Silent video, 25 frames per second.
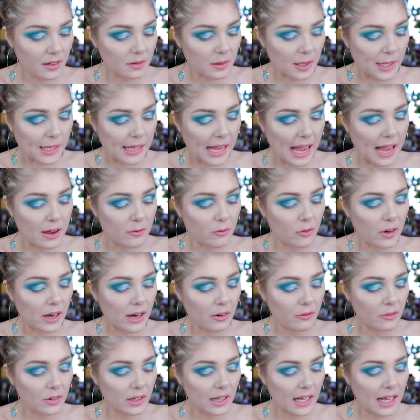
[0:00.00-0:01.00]
Like ev
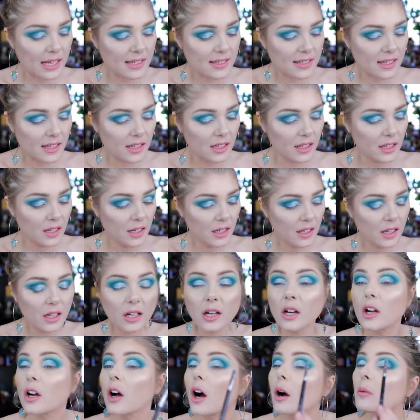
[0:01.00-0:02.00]
Everlasting
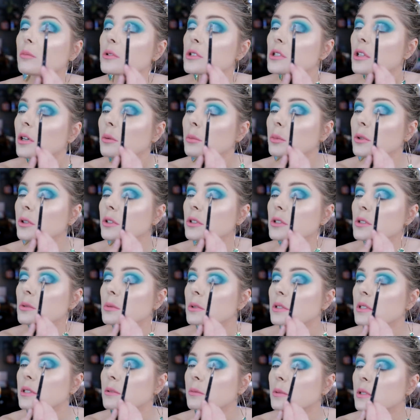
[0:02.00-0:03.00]
Gobstoppers.
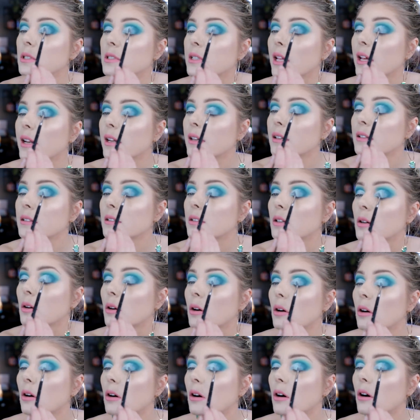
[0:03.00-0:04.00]
Was, was that it?
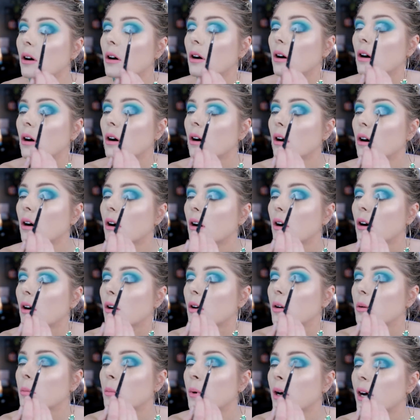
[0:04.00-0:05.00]

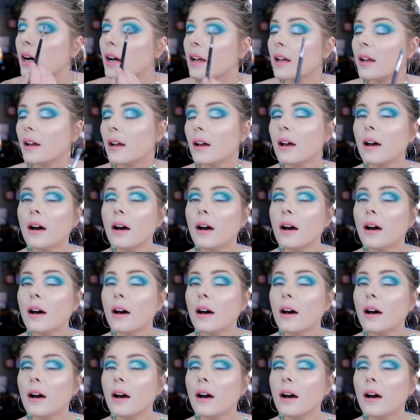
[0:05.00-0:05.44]
Oh my...